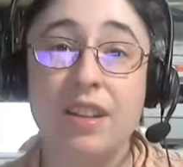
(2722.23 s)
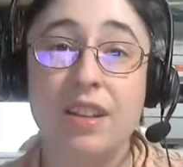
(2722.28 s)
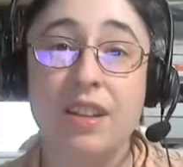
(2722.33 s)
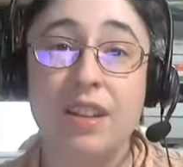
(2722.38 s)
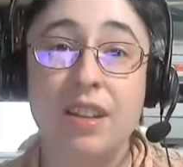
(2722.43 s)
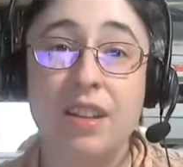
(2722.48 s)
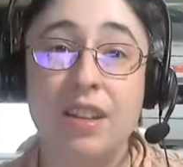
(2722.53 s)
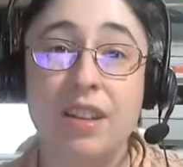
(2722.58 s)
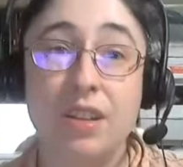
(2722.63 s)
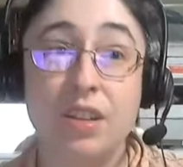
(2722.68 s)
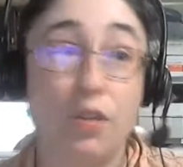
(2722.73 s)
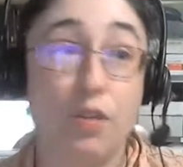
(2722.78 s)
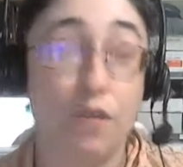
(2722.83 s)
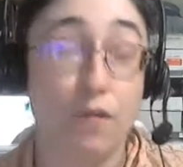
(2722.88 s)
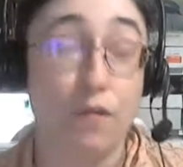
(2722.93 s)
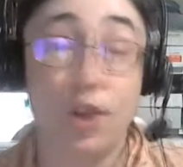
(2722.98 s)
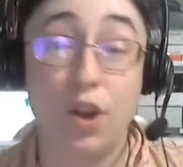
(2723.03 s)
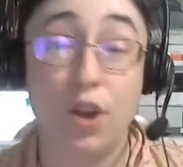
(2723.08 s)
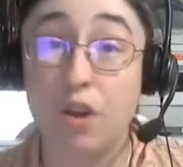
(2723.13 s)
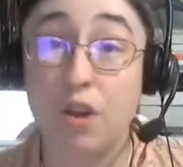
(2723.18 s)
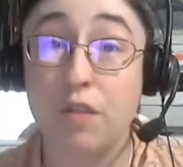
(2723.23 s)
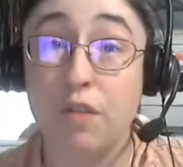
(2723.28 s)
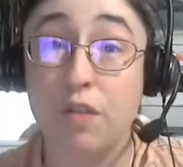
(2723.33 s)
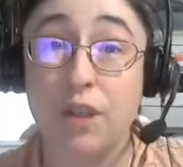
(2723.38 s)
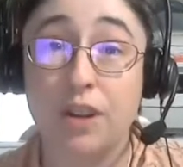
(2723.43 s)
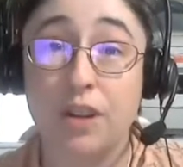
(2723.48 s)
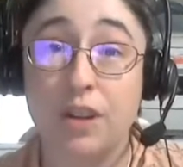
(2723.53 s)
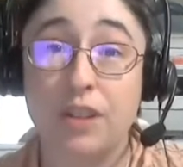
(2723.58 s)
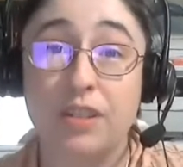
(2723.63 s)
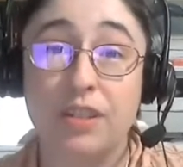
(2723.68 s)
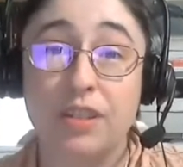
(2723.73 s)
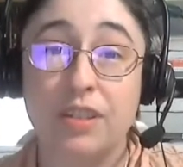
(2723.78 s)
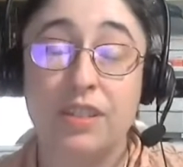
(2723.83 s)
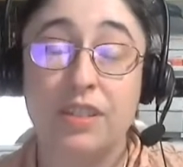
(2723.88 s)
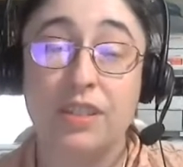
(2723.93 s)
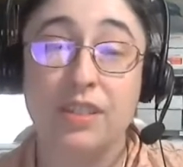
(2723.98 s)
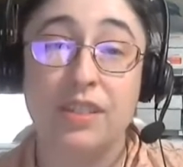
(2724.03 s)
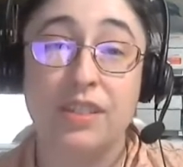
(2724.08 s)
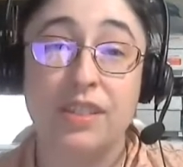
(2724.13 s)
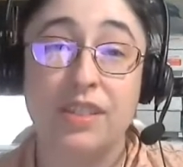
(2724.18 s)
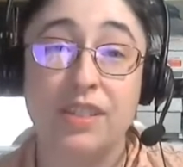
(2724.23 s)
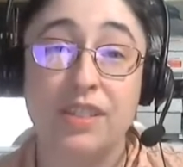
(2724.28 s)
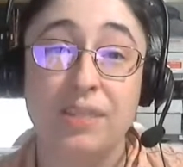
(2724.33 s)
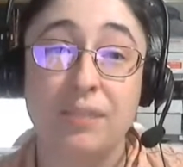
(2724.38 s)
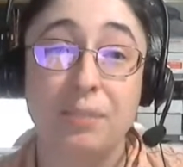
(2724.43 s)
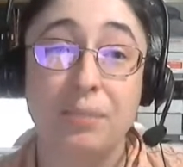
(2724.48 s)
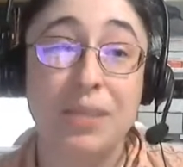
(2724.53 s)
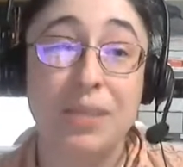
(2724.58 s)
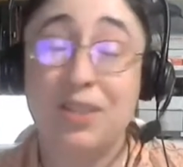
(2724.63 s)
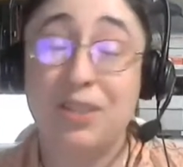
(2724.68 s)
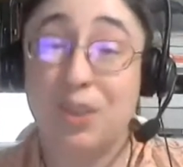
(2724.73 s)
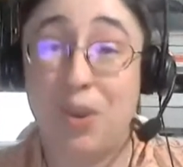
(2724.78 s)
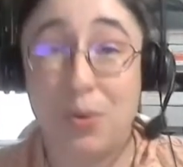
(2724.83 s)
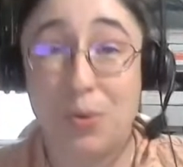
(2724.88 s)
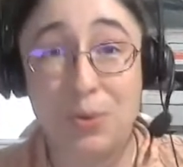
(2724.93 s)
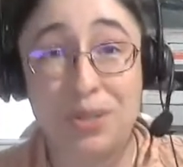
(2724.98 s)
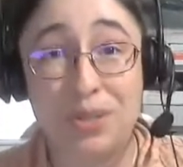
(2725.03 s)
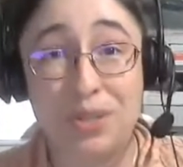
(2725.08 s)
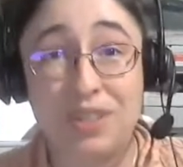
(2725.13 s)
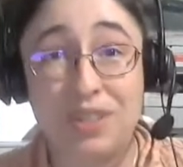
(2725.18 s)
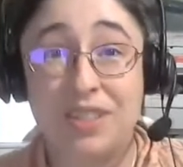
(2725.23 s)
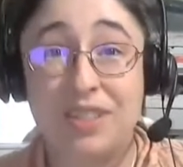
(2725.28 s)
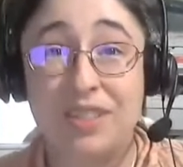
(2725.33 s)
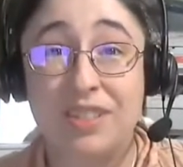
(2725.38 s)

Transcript: that you fall over. Please don't.